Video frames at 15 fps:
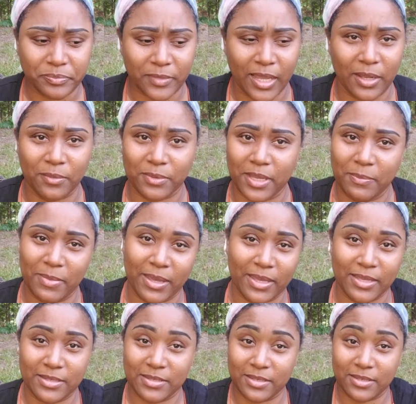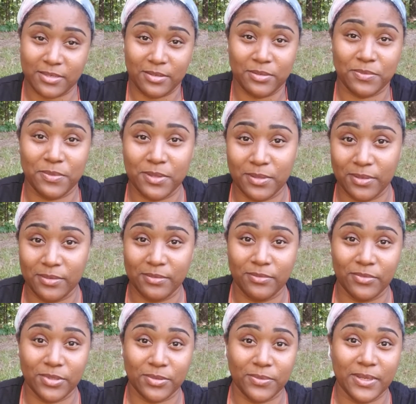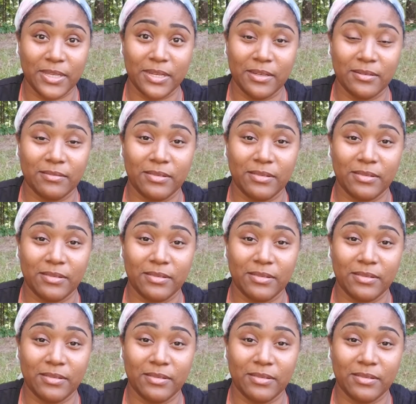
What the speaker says: I don't think my ancestors was with it.